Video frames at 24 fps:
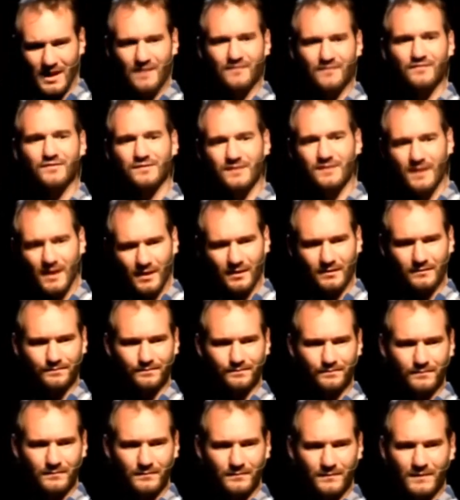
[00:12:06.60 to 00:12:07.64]
every day
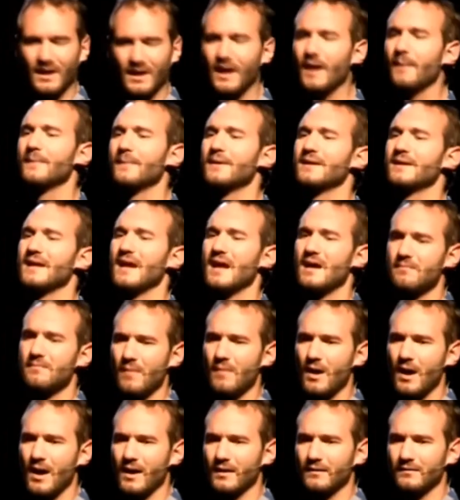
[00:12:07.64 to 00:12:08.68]
coming in our
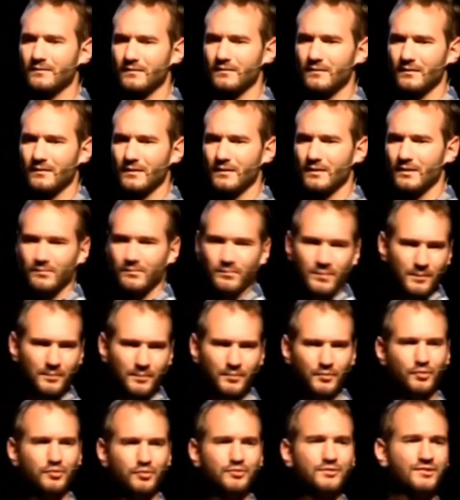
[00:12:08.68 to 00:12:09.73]
mind,
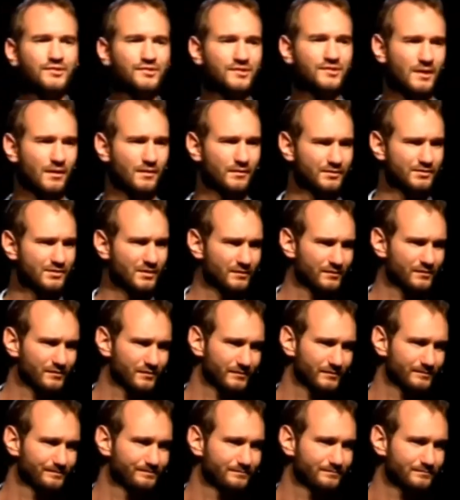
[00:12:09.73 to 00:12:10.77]
people who discourage
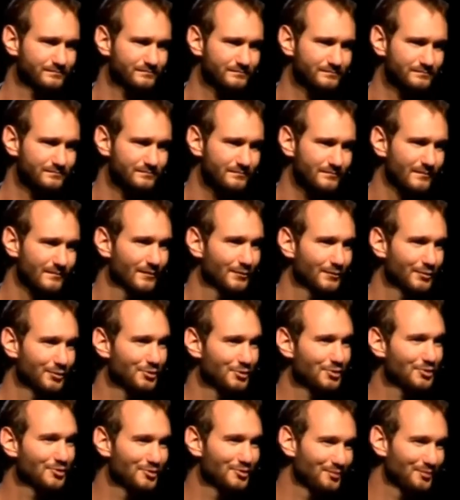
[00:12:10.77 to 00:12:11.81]
us. You
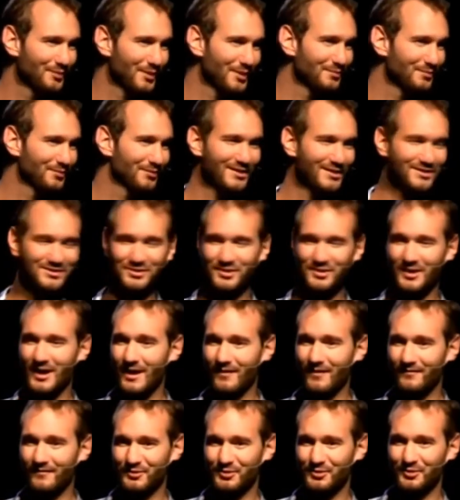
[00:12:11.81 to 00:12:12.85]
know the people that you
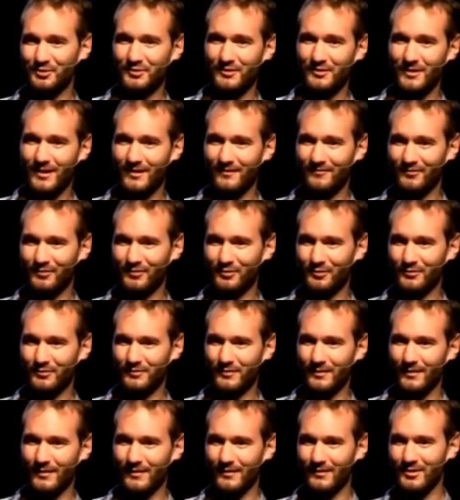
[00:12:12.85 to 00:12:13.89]
have in your life who,
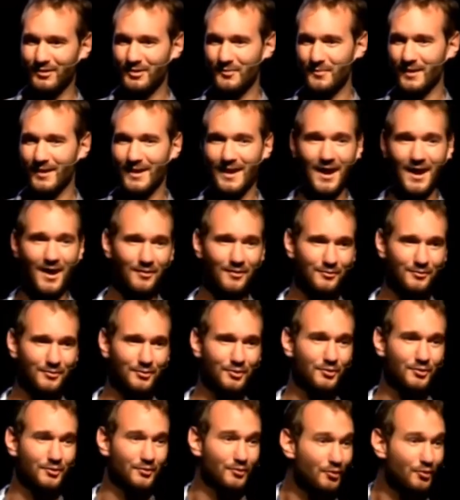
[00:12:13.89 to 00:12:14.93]
no matter how
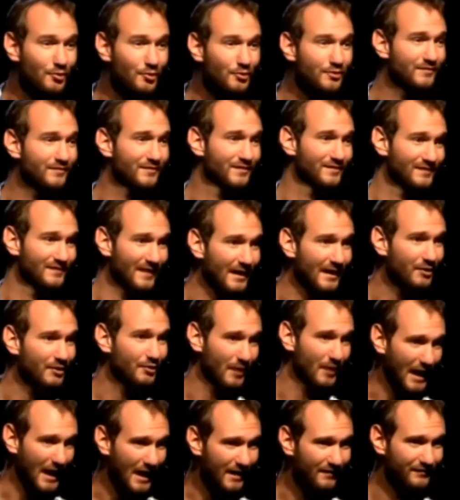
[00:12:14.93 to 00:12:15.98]
good of a day
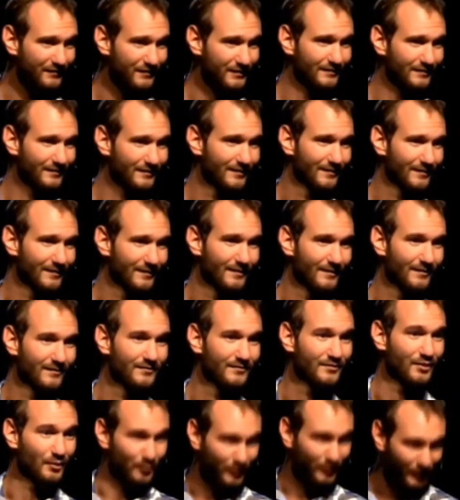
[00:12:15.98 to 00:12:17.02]
you're having,
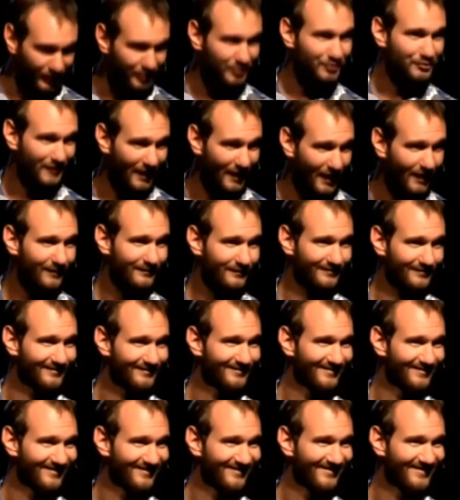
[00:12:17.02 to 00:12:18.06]
they'll bring you down.
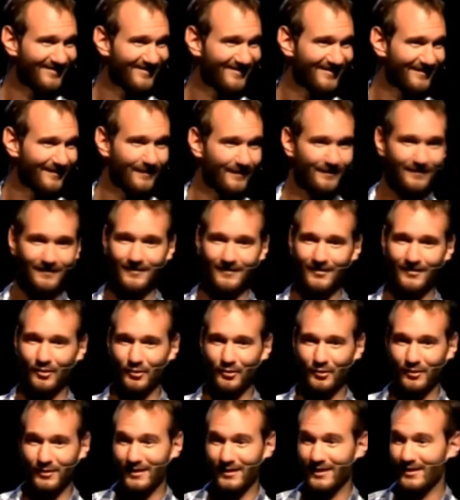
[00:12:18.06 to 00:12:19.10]

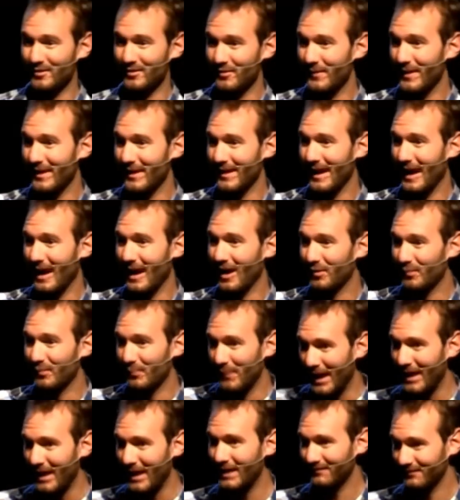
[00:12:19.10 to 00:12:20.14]
Or no matter how
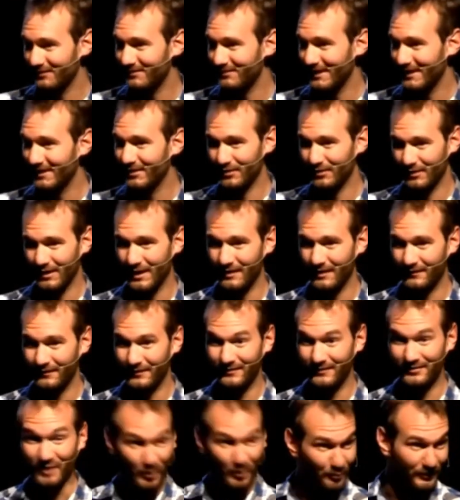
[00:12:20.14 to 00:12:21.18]
bad of a day you're
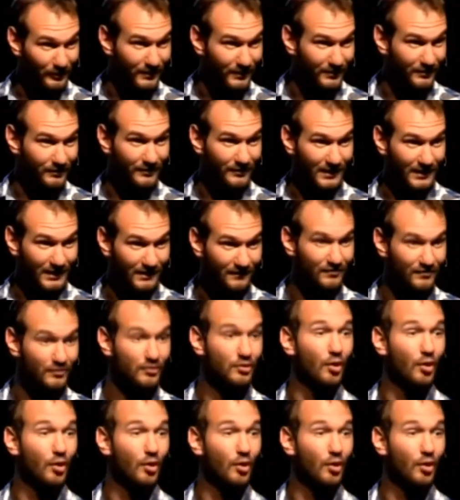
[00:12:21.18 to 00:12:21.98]
having, they'll bring you even